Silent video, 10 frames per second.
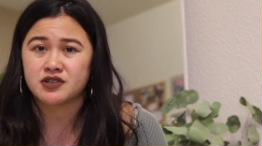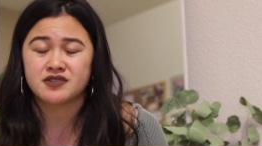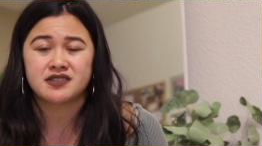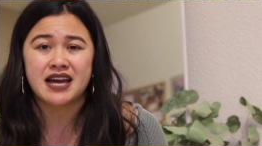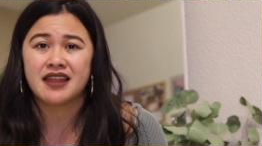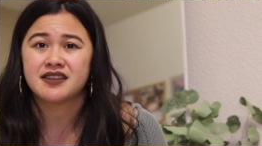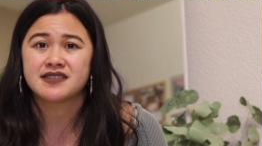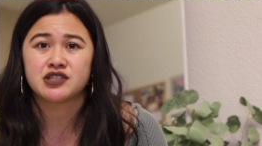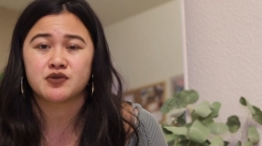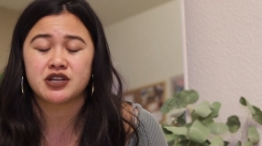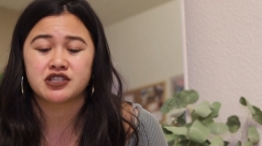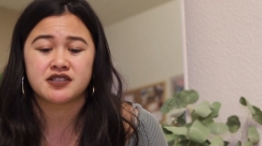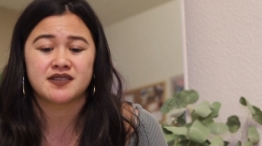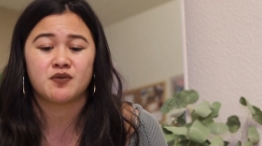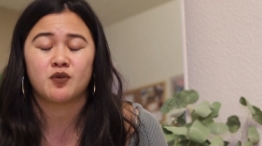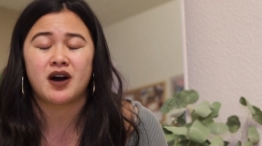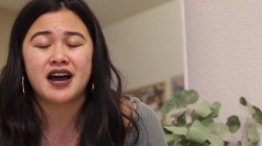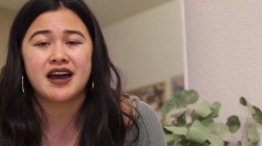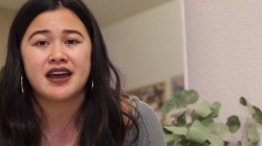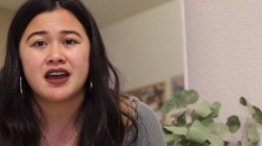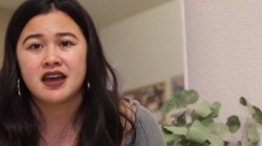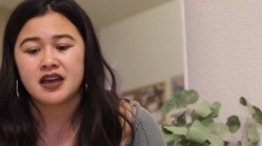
understand the situations and why